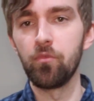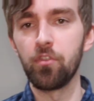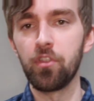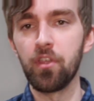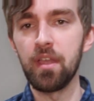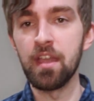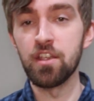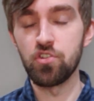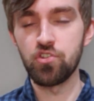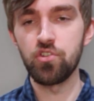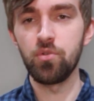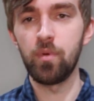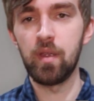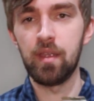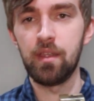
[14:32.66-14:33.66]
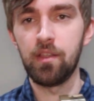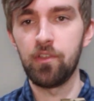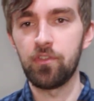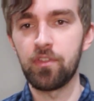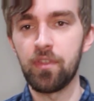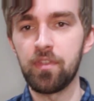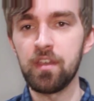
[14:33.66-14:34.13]
The issue
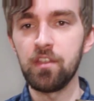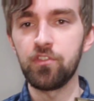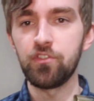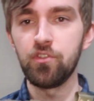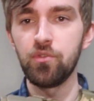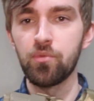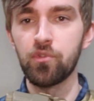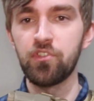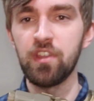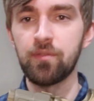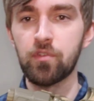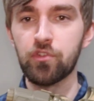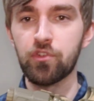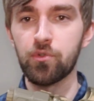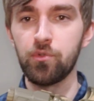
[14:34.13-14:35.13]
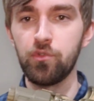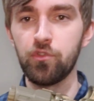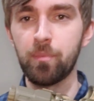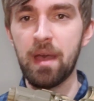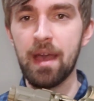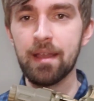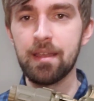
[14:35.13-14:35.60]
is that these two receiver screws
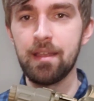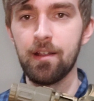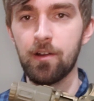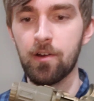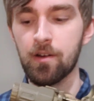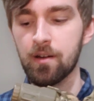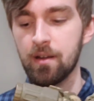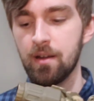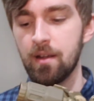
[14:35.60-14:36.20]
back here